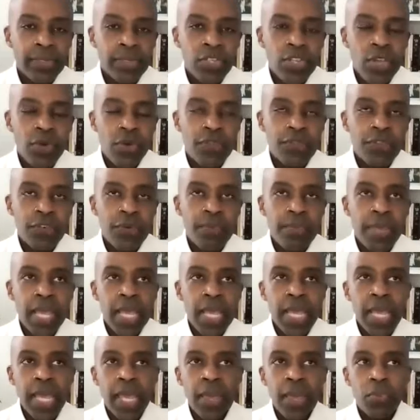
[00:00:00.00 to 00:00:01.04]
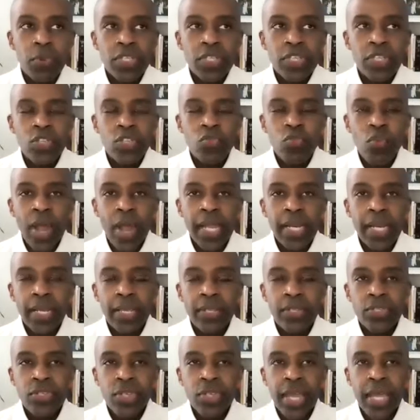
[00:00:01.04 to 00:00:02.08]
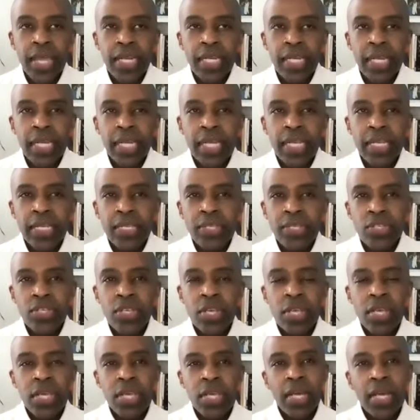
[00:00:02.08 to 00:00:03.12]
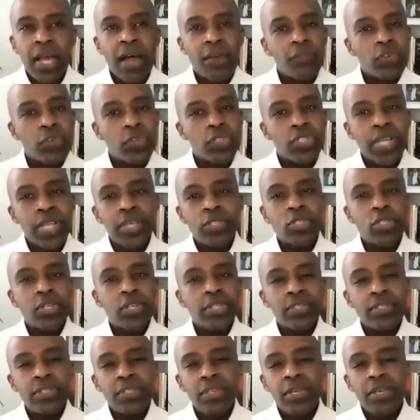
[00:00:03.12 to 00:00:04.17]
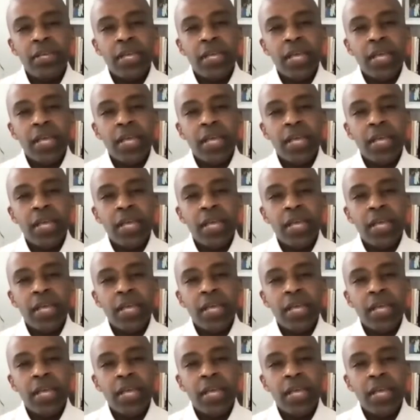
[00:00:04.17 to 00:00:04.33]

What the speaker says: So for me, it was his writings and his conversations.